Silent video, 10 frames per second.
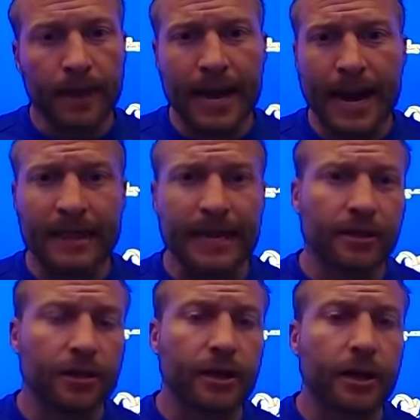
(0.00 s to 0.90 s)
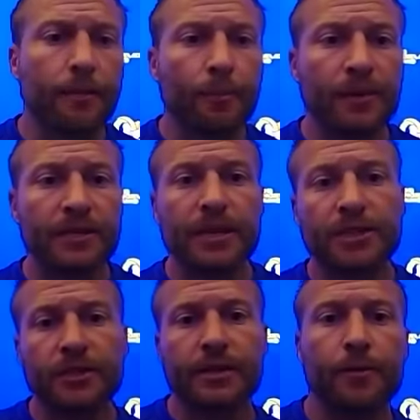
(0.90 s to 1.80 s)
Yeah, I think there's a couple
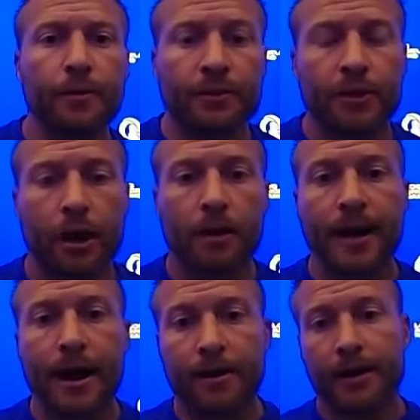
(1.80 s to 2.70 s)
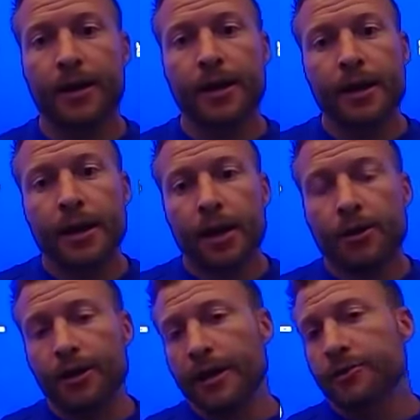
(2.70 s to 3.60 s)
positions that we would talk about, and you
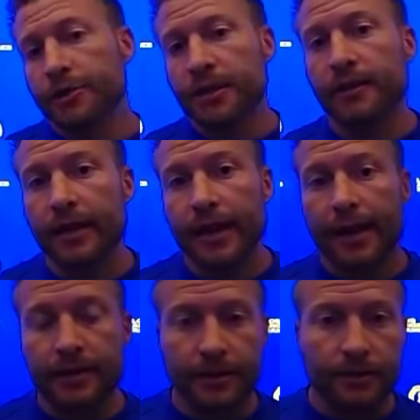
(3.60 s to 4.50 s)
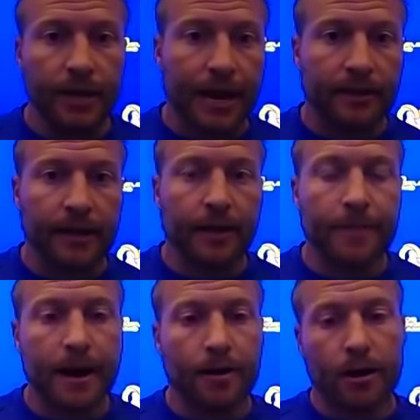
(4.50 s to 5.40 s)
know, the interesting thing is you got to think
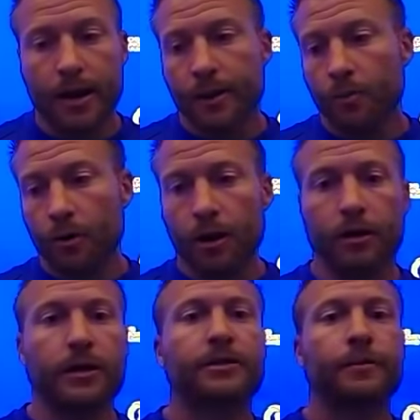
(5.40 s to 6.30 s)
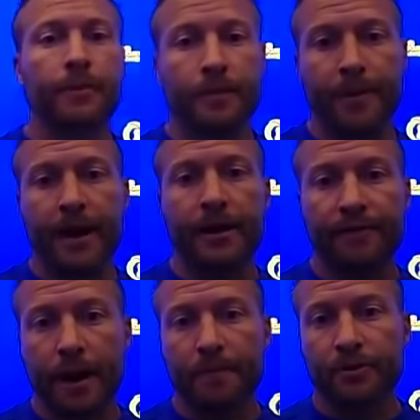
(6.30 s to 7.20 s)
about, all right, we're going to get some
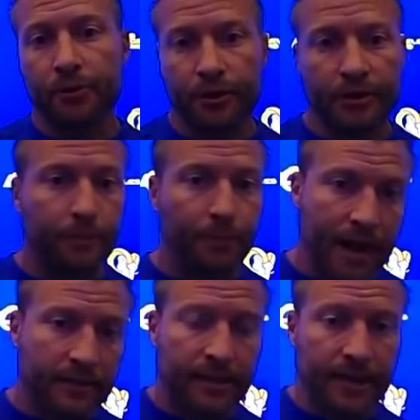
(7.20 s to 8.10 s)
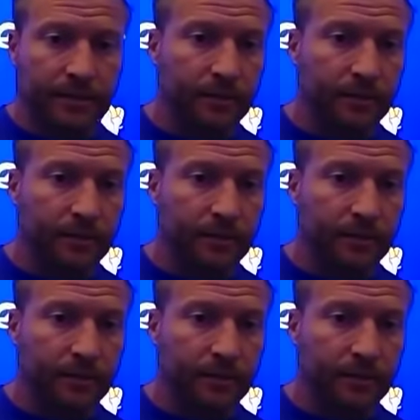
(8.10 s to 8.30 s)
competitive opportunities to practice against the